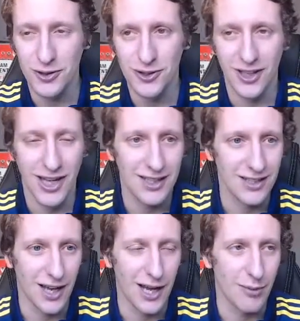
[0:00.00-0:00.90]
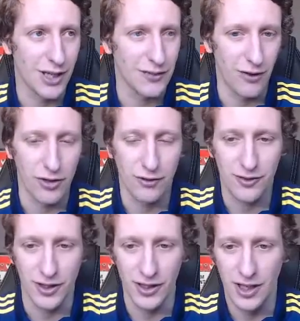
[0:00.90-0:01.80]
last 90 minutes very
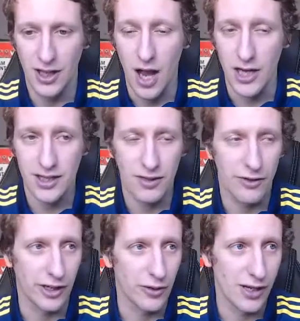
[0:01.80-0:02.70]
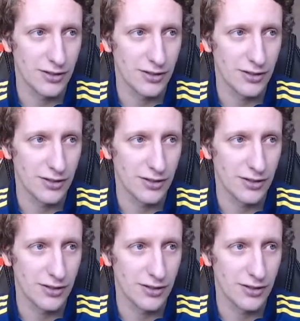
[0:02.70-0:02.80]
often, and he did very well.